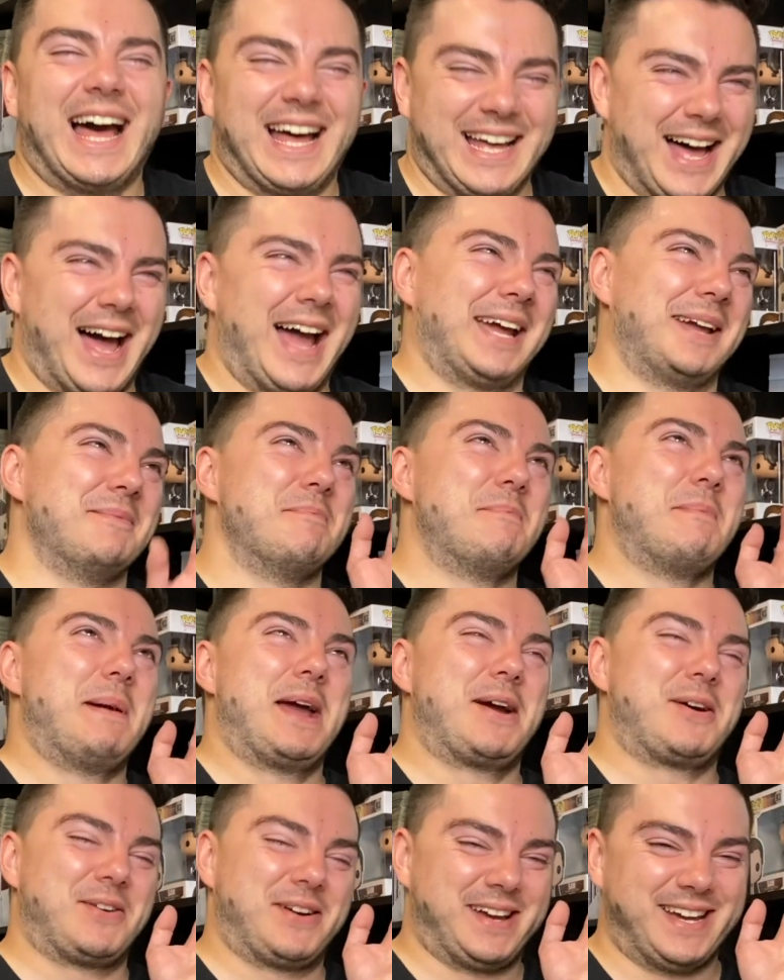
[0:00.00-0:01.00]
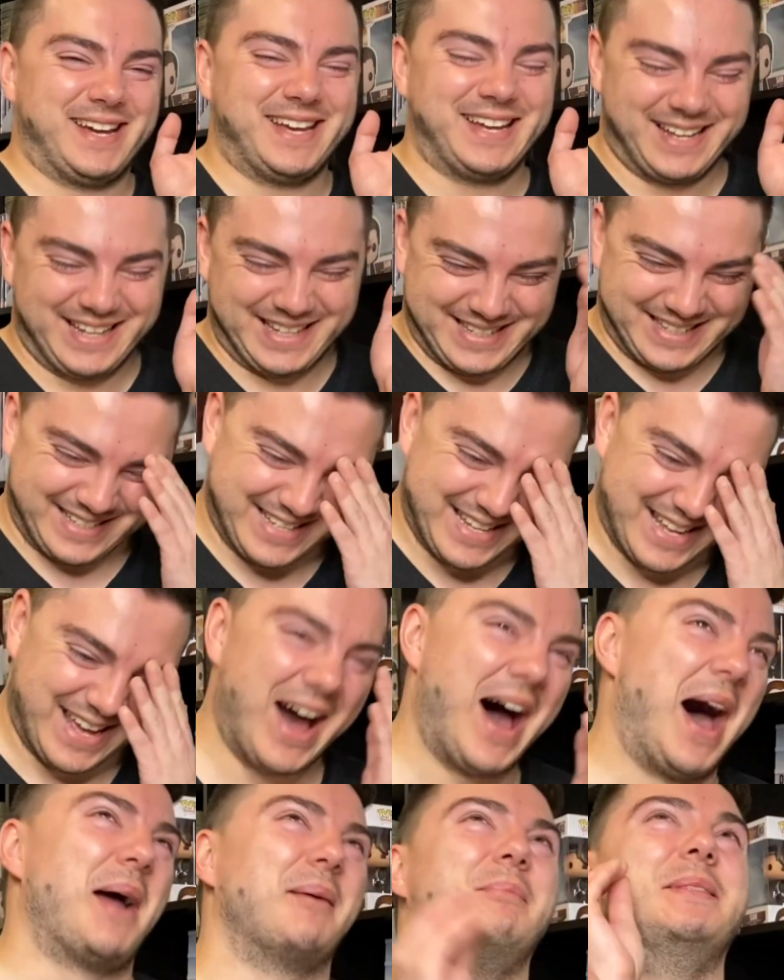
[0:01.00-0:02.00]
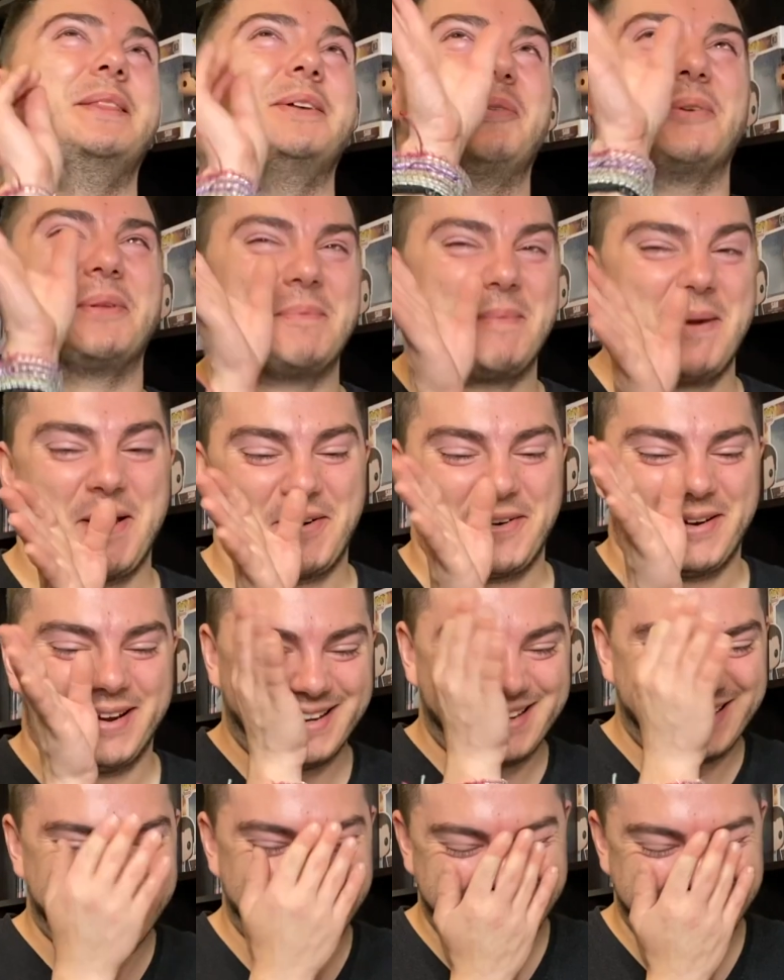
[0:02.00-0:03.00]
I'm Mary. I'm literally Mary.